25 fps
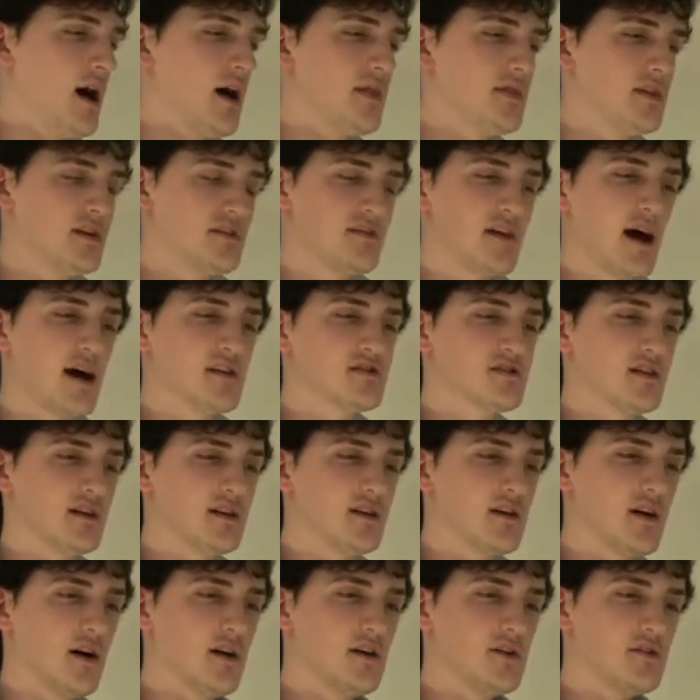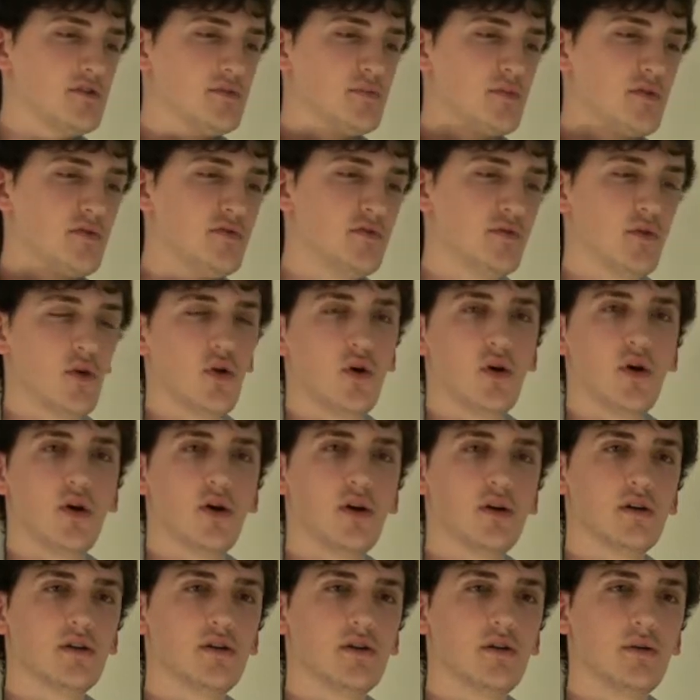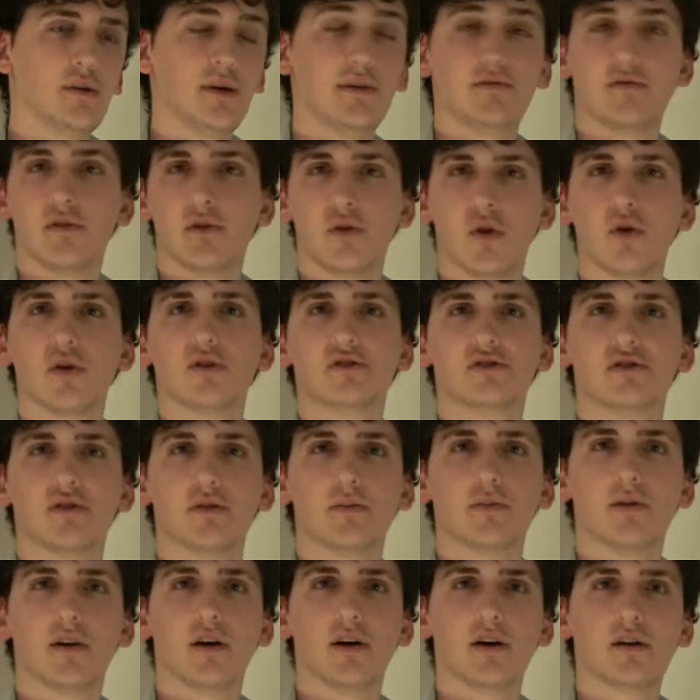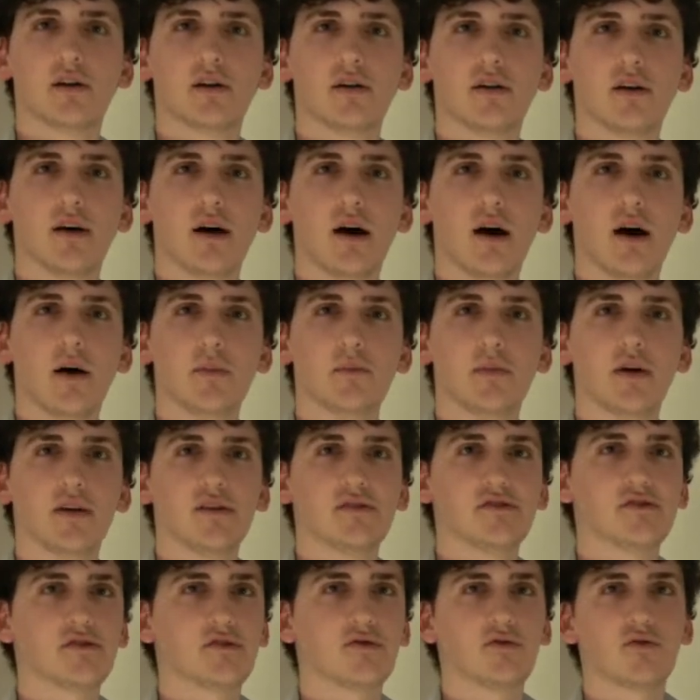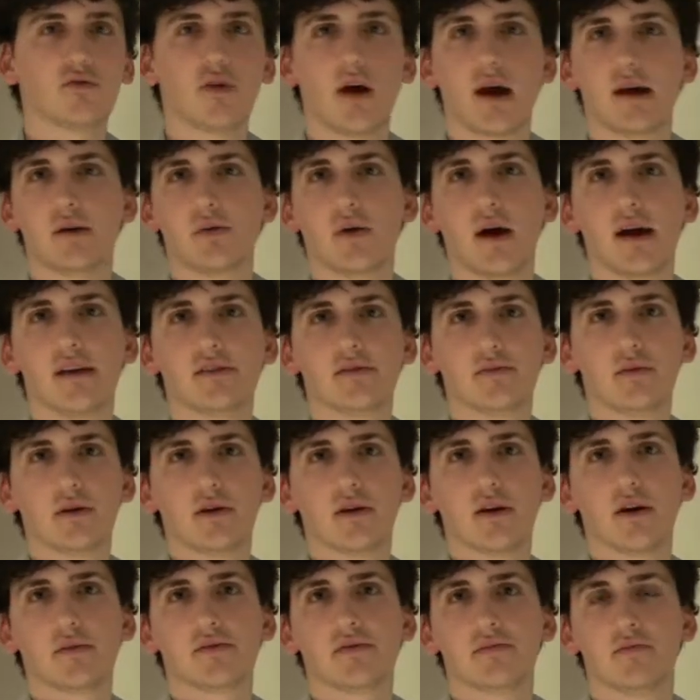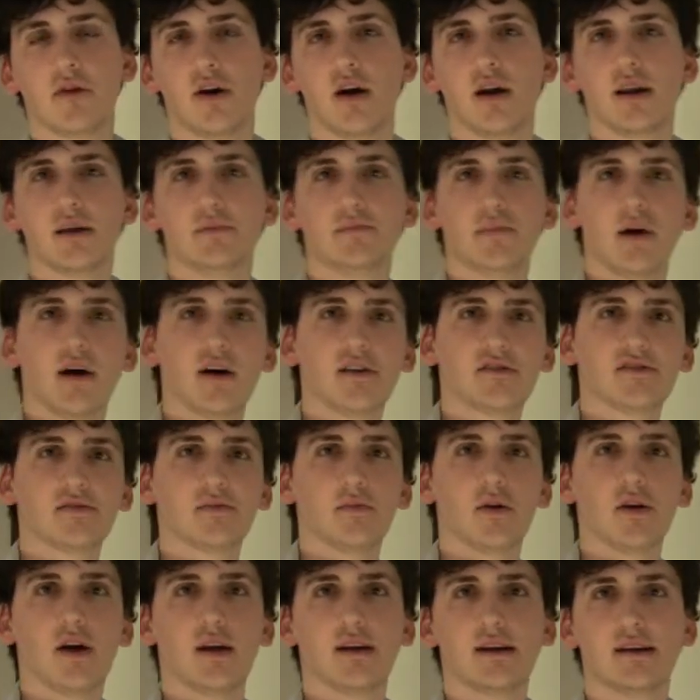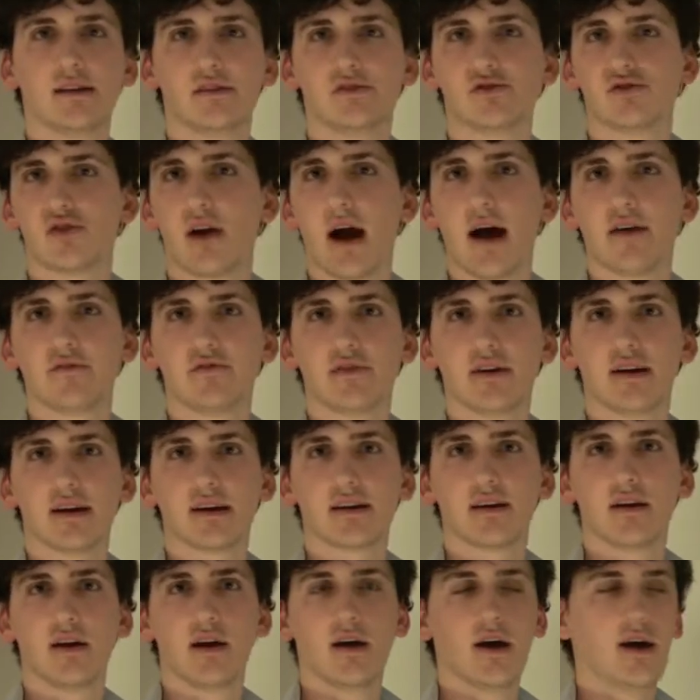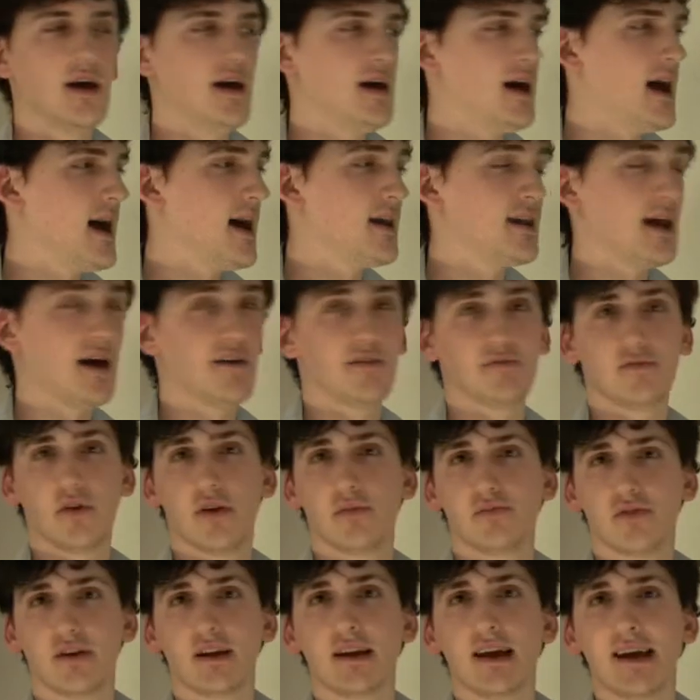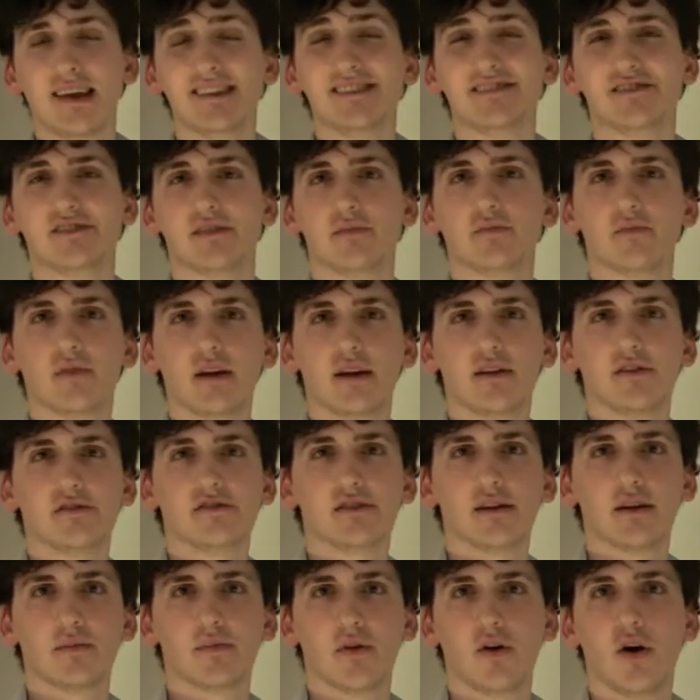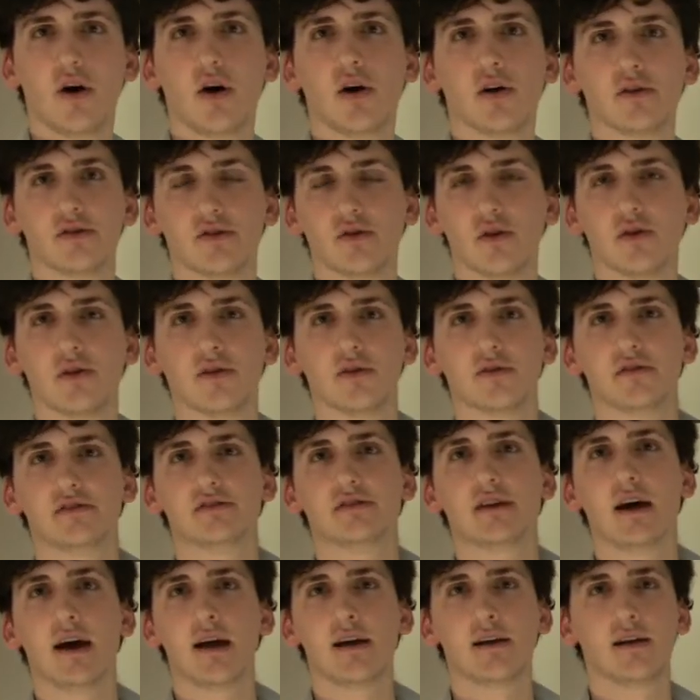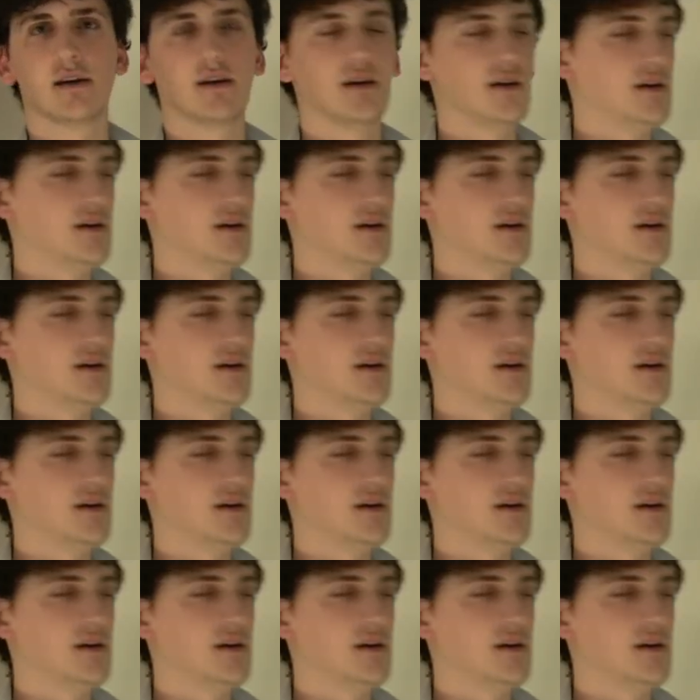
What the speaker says: This actually goes before you even launch your blog, but it's a great way to build up some early buzz, some early traffic, and have a pretty instant readership on your launch day.